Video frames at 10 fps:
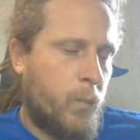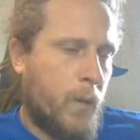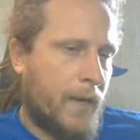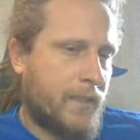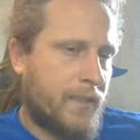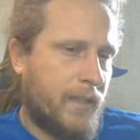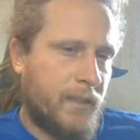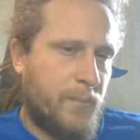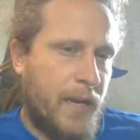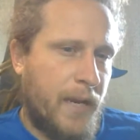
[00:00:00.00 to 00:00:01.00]

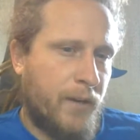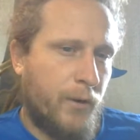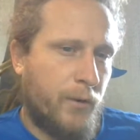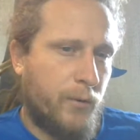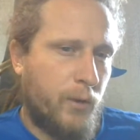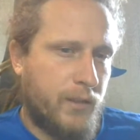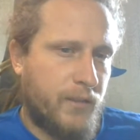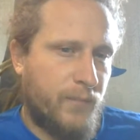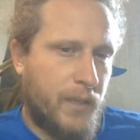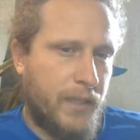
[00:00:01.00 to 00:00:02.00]
Accidentally paying Heroku lots
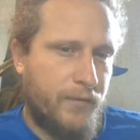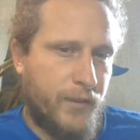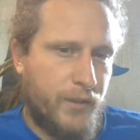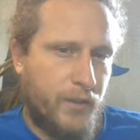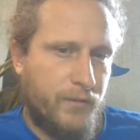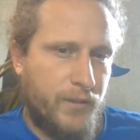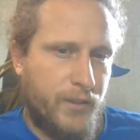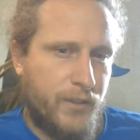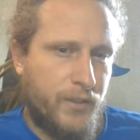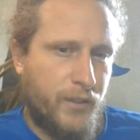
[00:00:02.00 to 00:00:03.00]
of money for
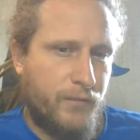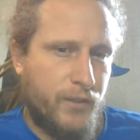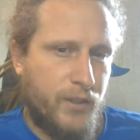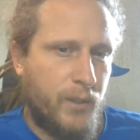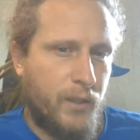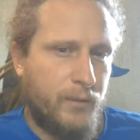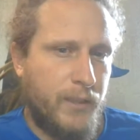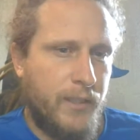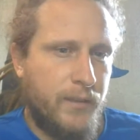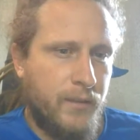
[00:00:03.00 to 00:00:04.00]
servers that we don't
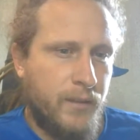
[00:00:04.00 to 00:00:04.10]
need.